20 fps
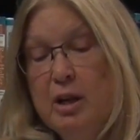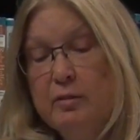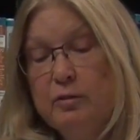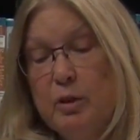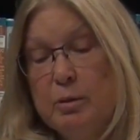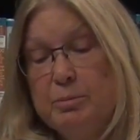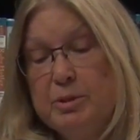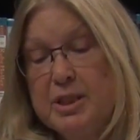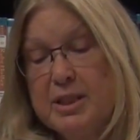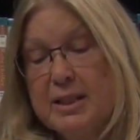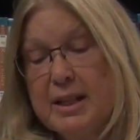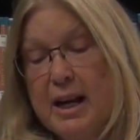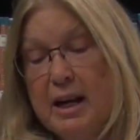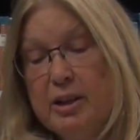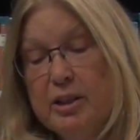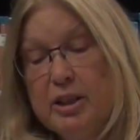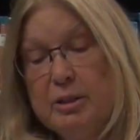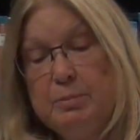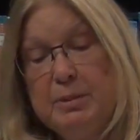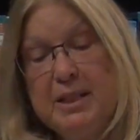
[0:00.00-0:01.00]
from
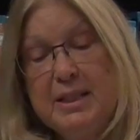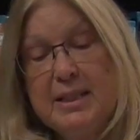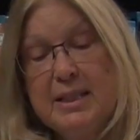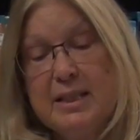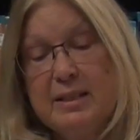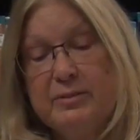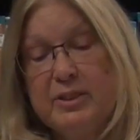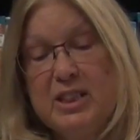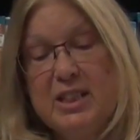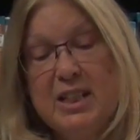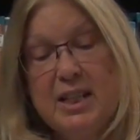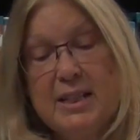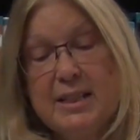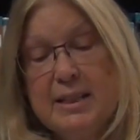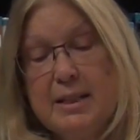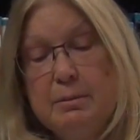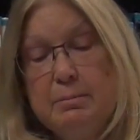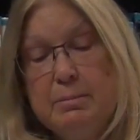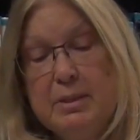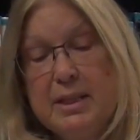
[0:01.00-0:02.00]
discarded pieces of a
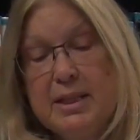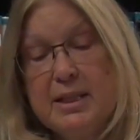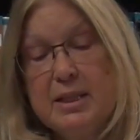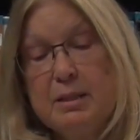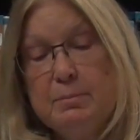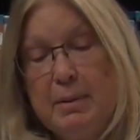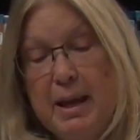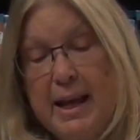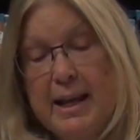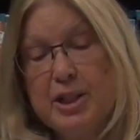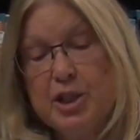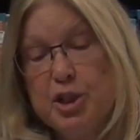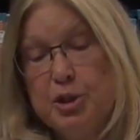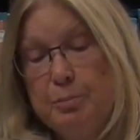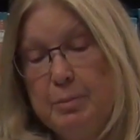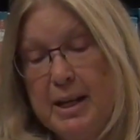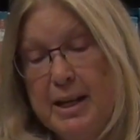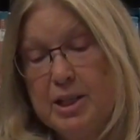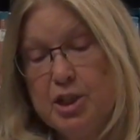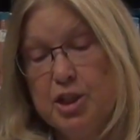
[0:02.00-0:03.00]
dozen mismatched
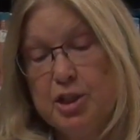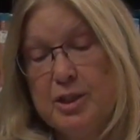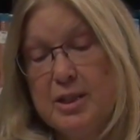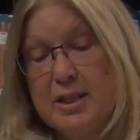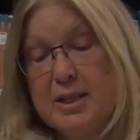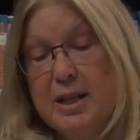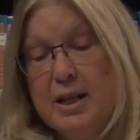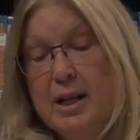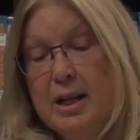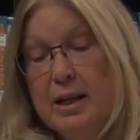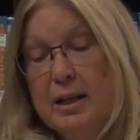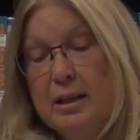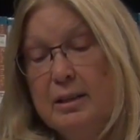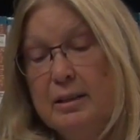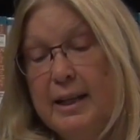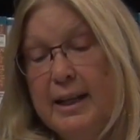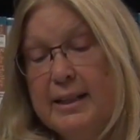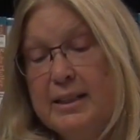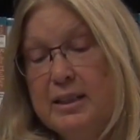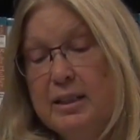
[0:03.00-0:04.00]
mansions
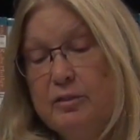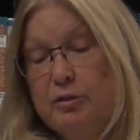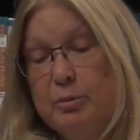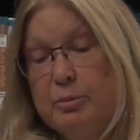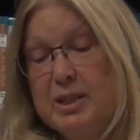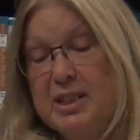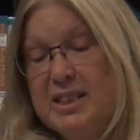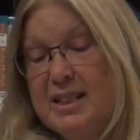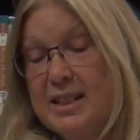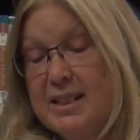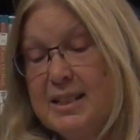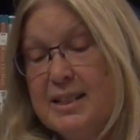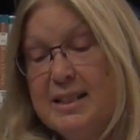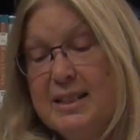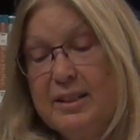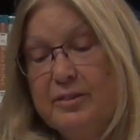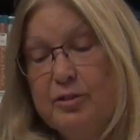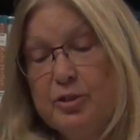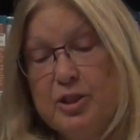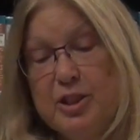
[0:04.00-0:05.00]
collected from a dozen
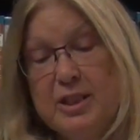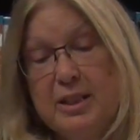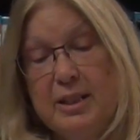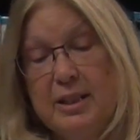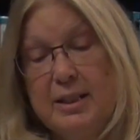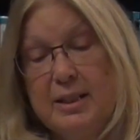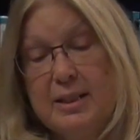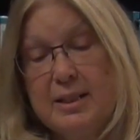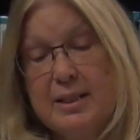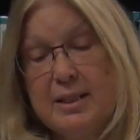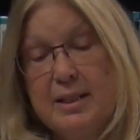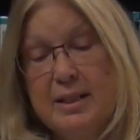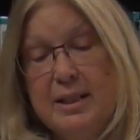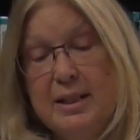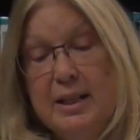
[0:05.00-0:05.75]
different cities.